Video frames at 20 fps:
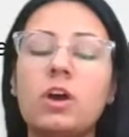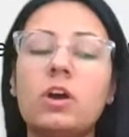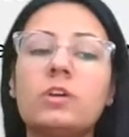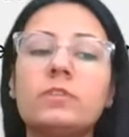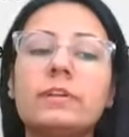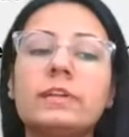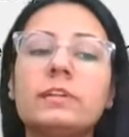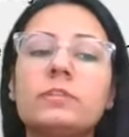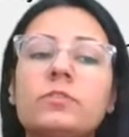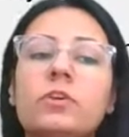
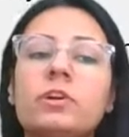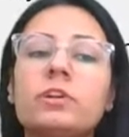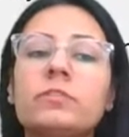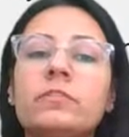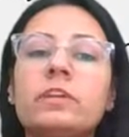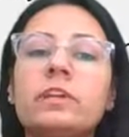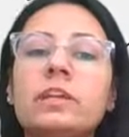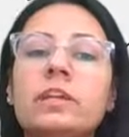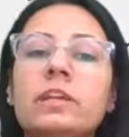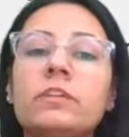Alright, what
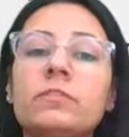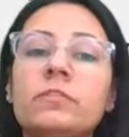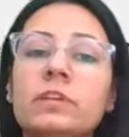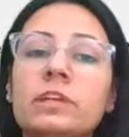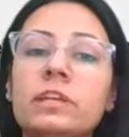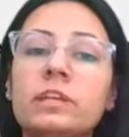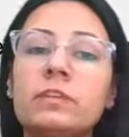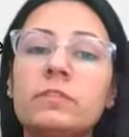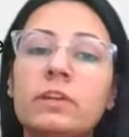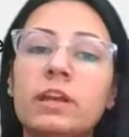we give
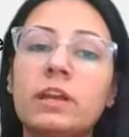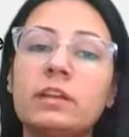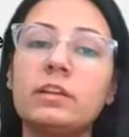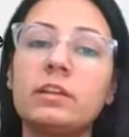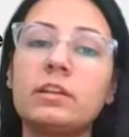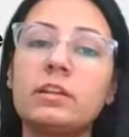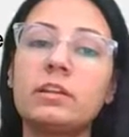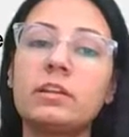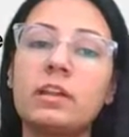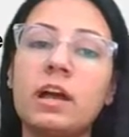at
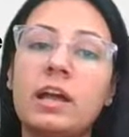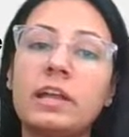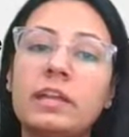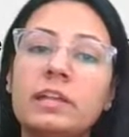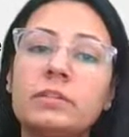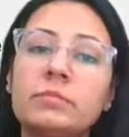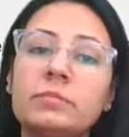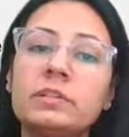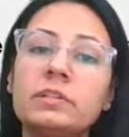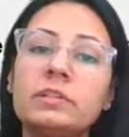
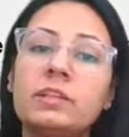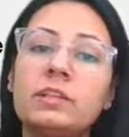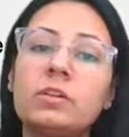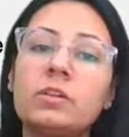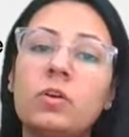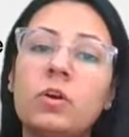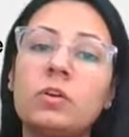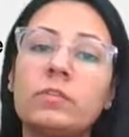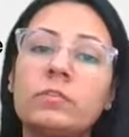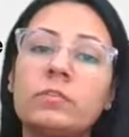9 months
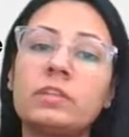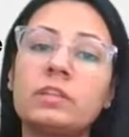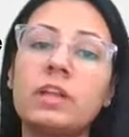along